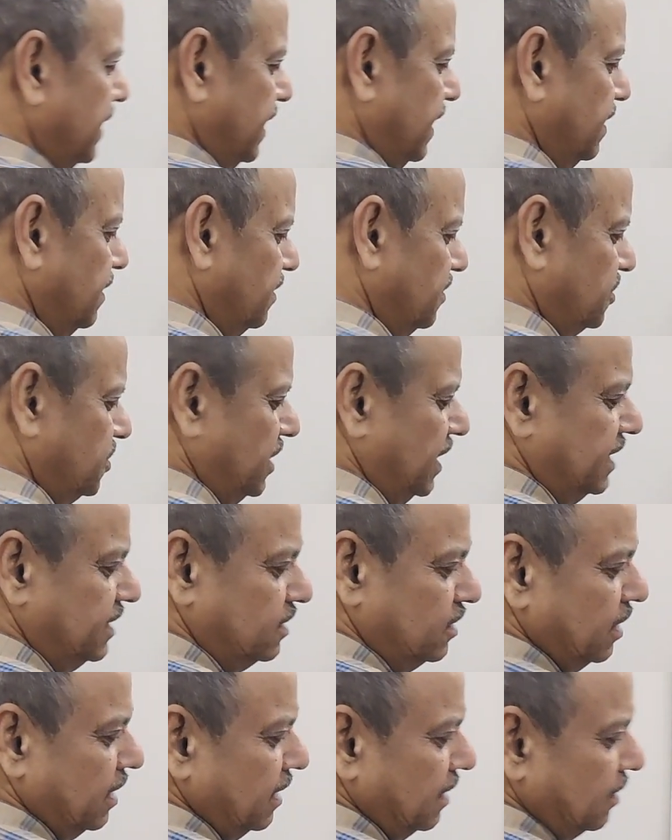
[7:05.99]
can change
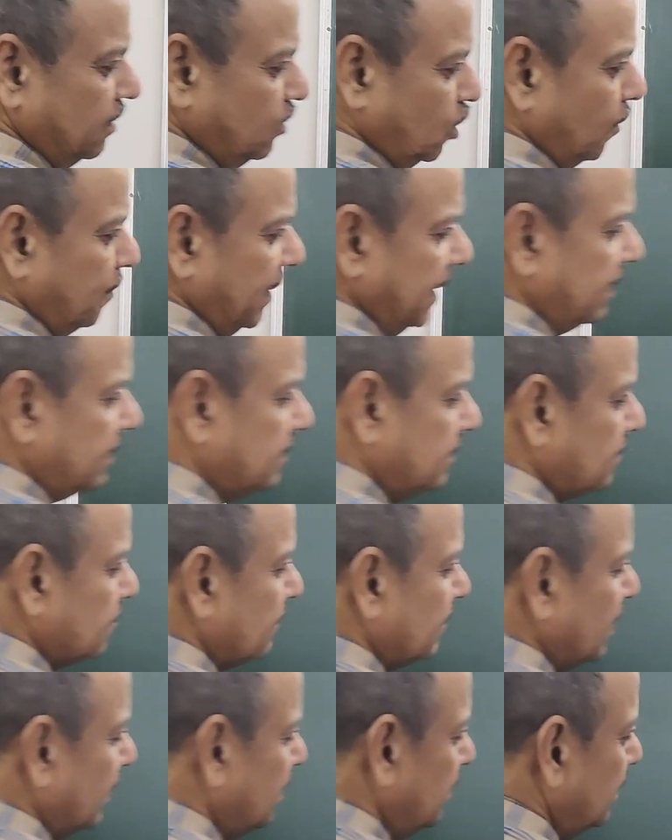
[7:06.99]
the topic.
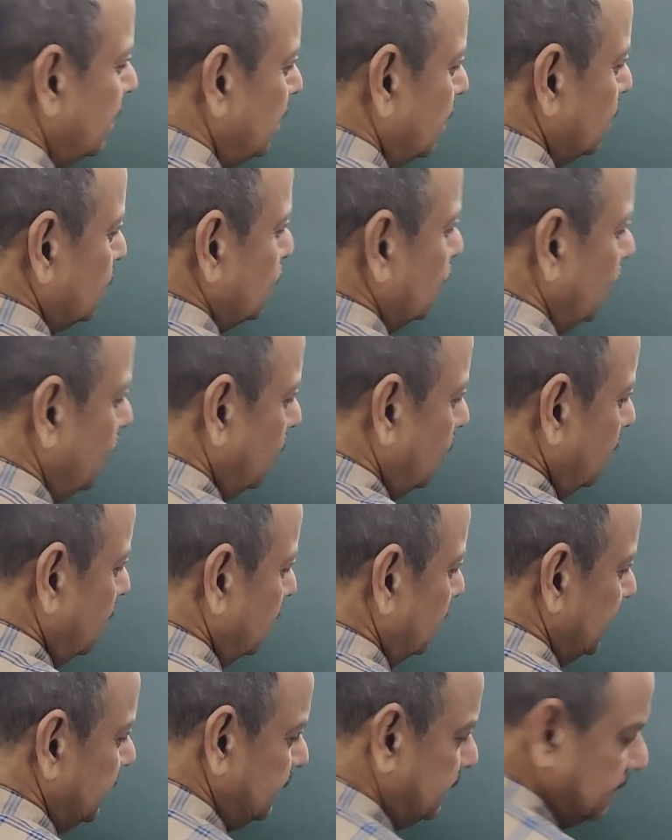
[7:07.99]

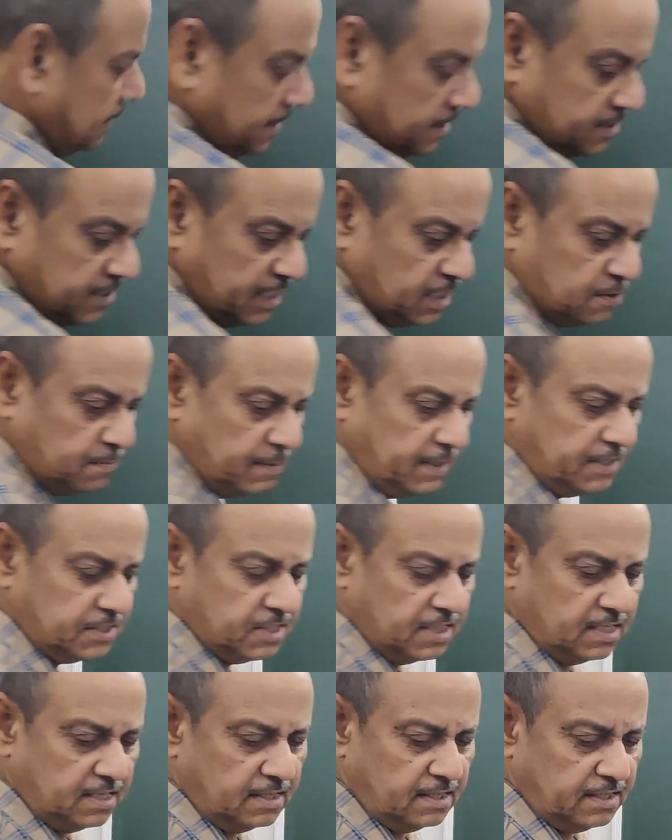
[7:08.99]
So this
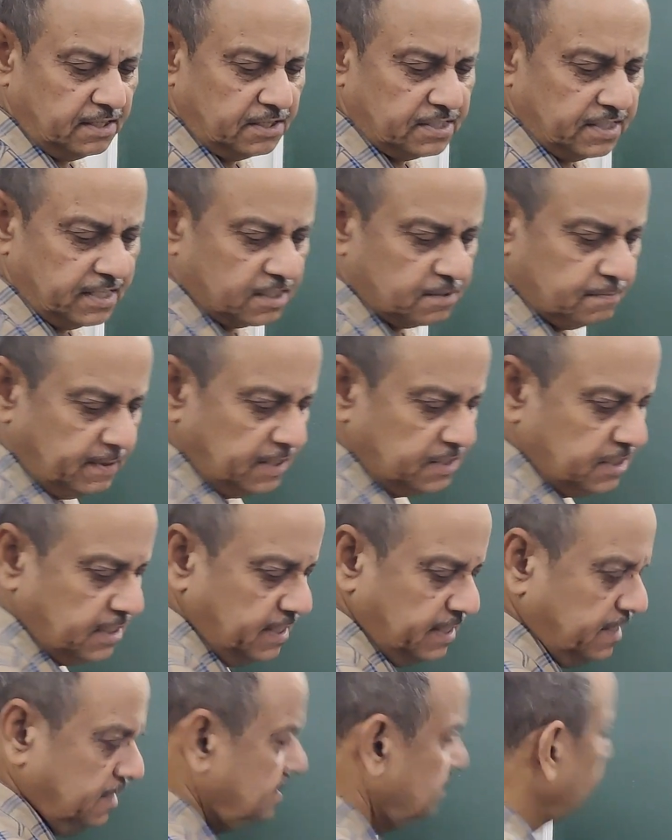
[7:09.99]
expression
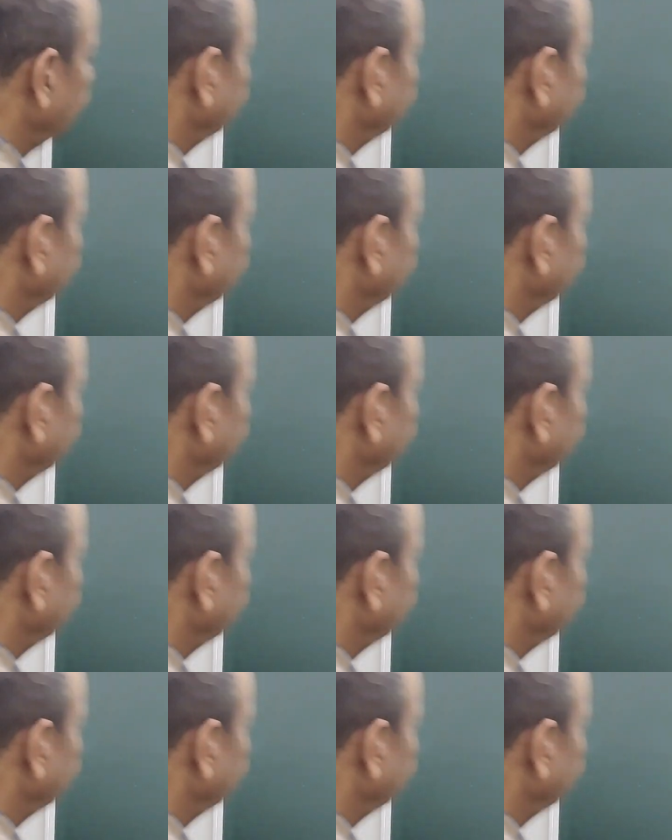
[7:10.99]
is